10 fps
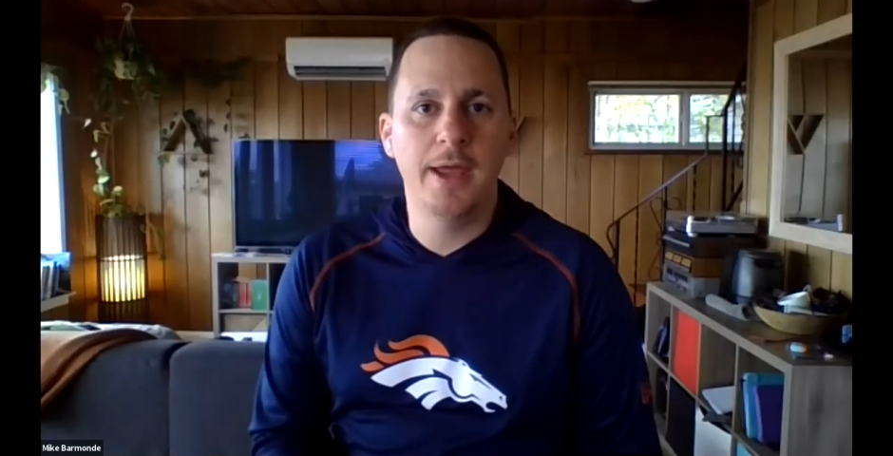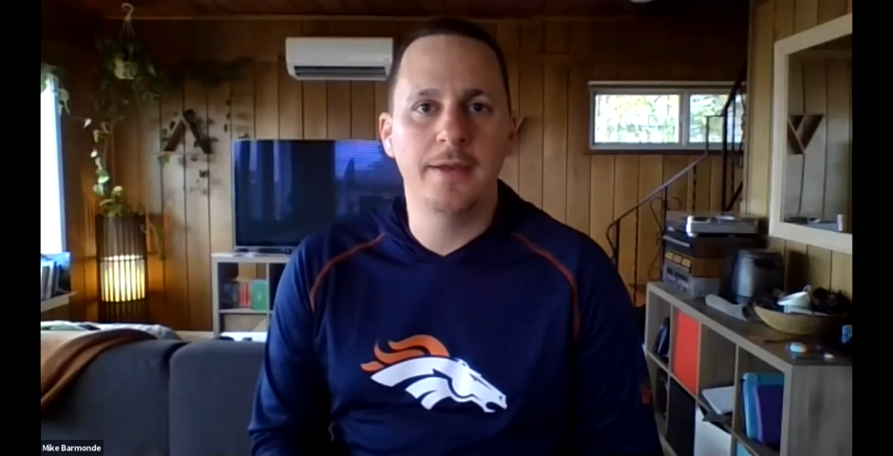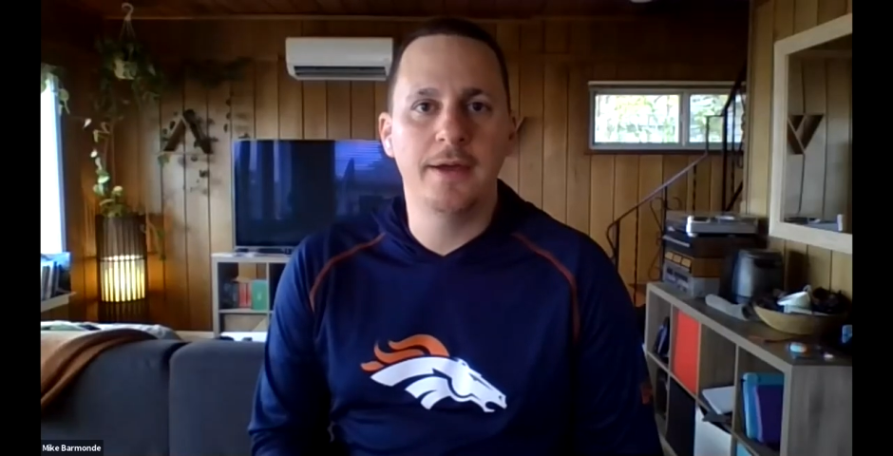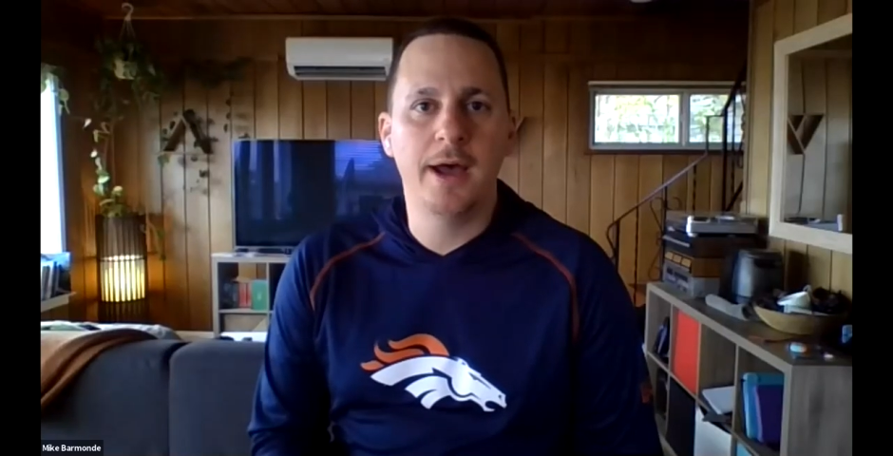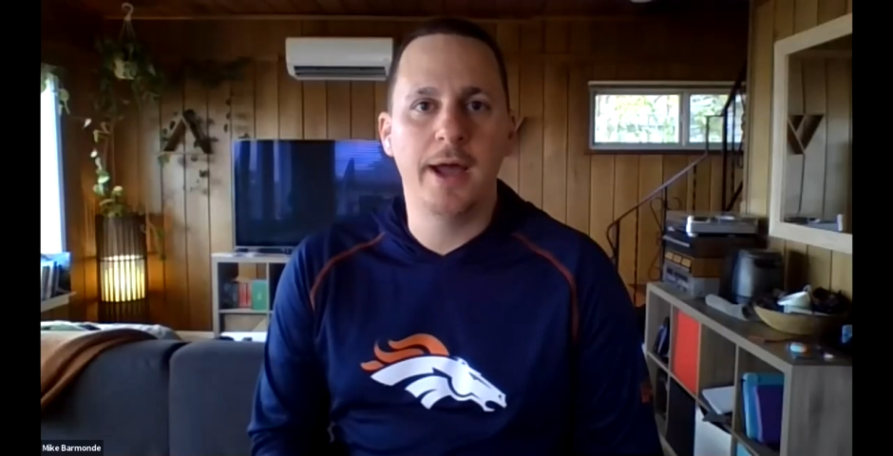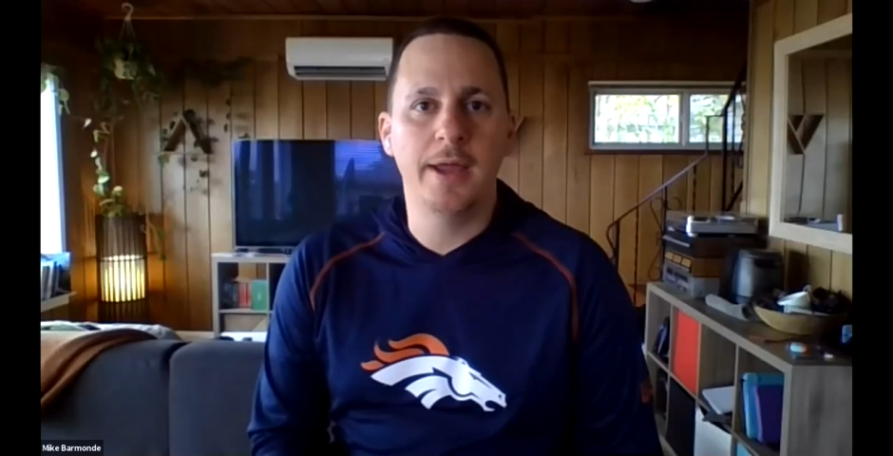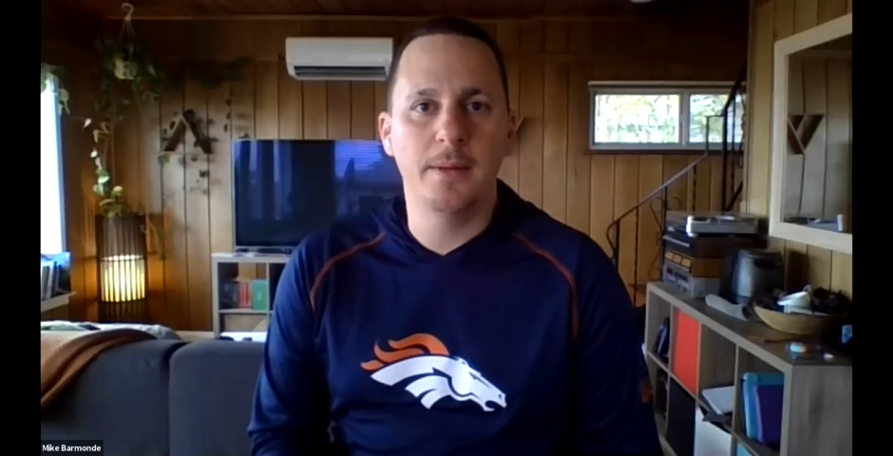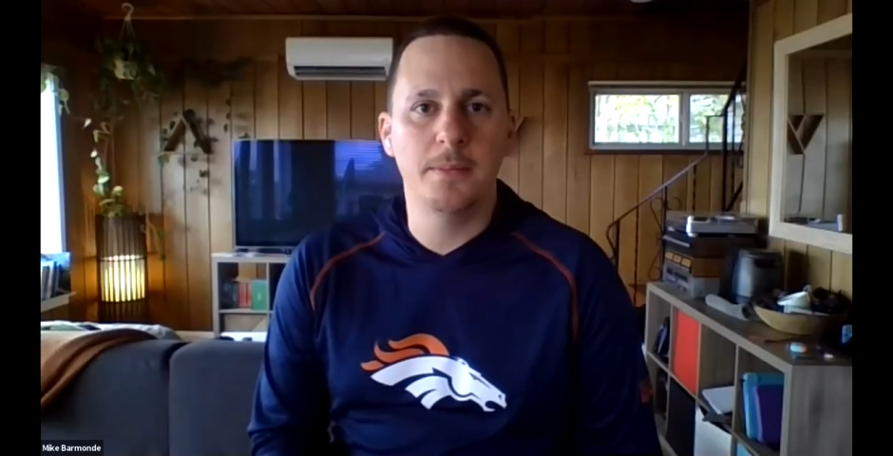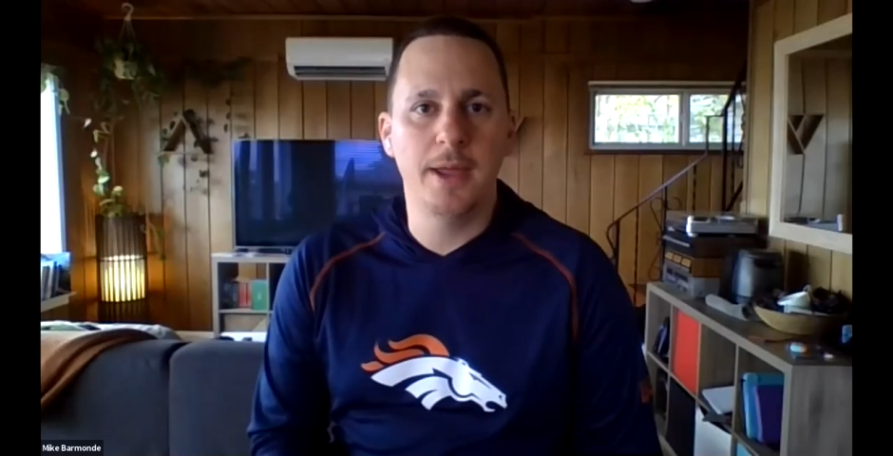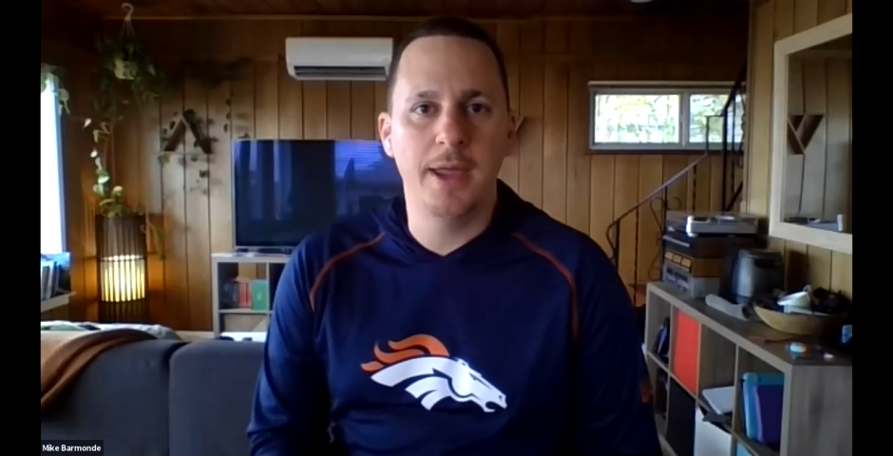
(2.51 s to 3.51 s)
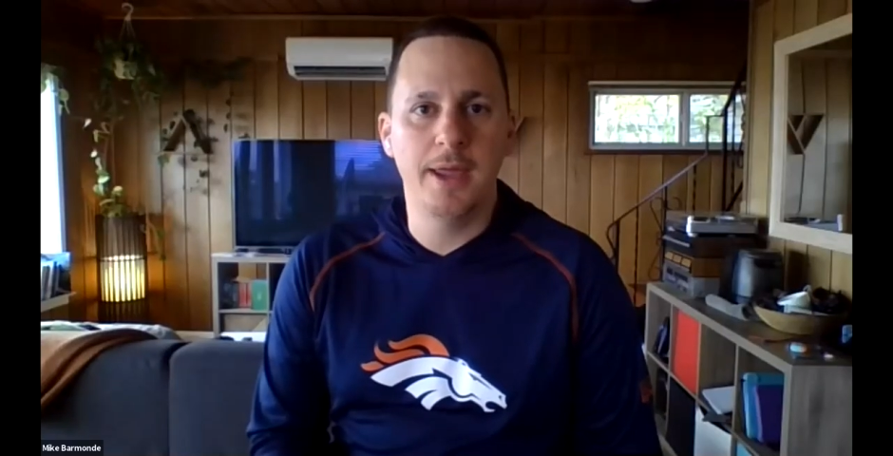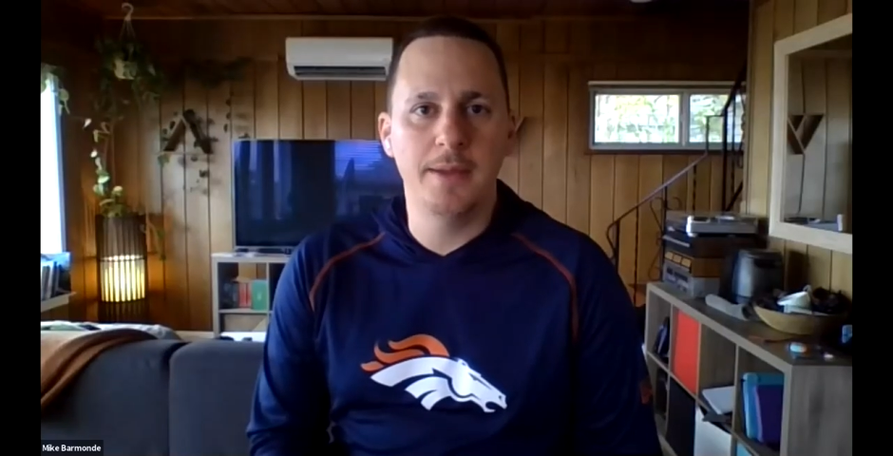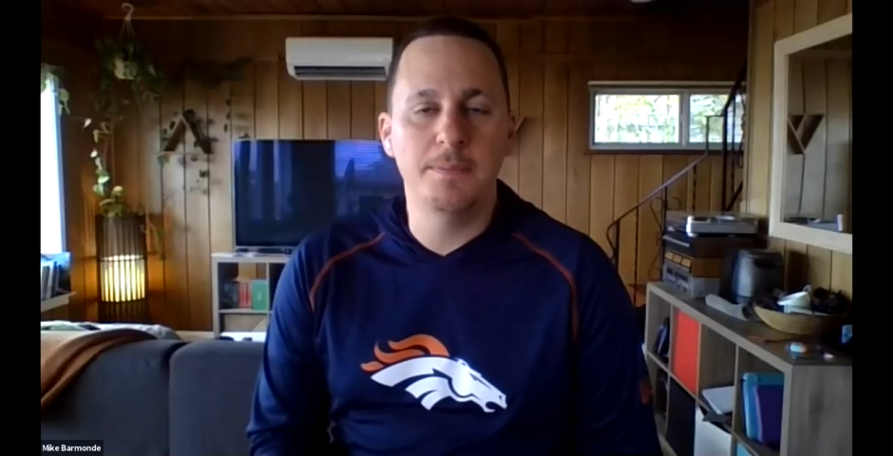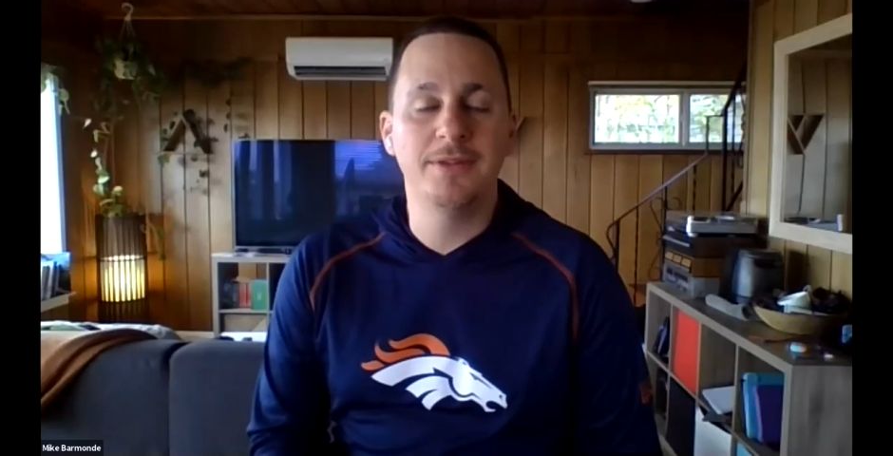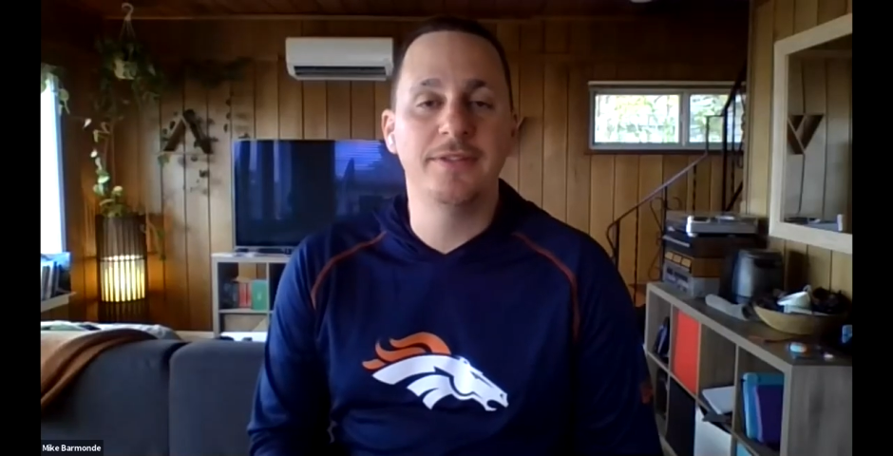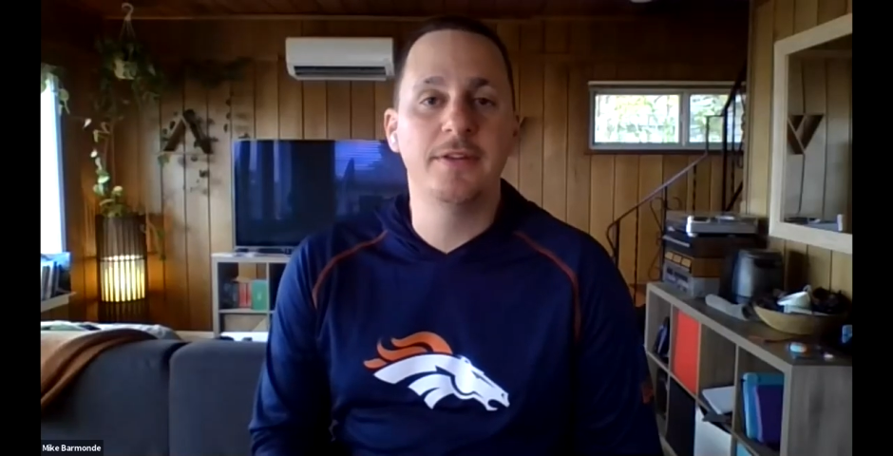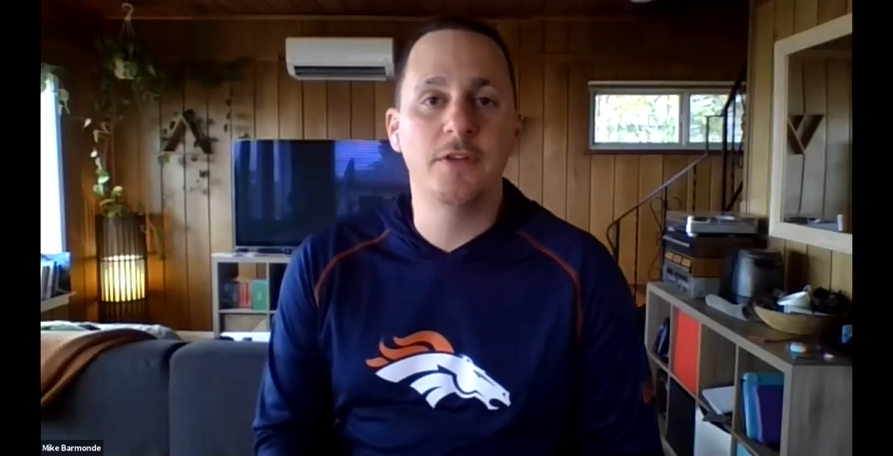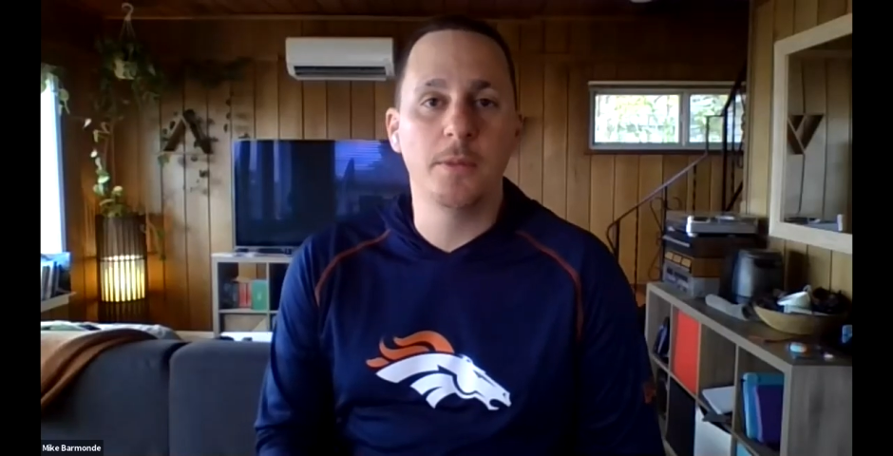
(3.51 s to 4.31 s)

and I am a business